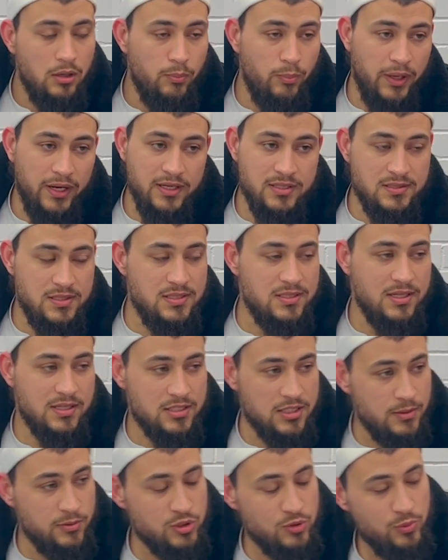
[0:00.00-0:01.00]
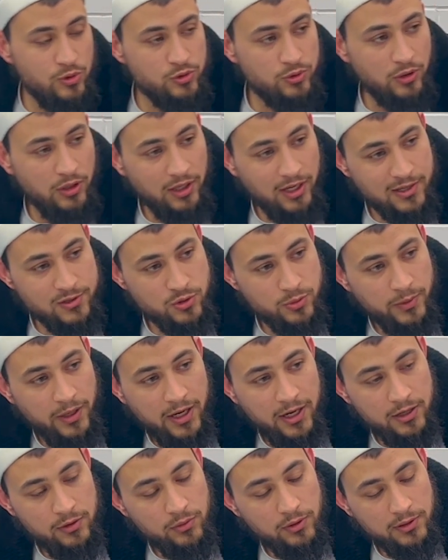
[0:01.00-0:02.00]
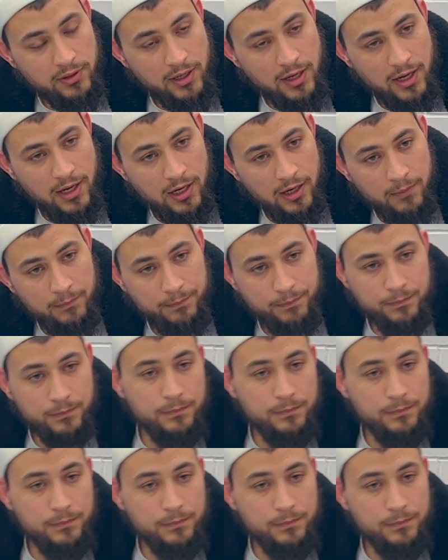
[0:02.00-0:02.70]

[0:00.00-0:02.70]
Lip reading: But is this acceptable to Allah subhanahu wa ta'ala?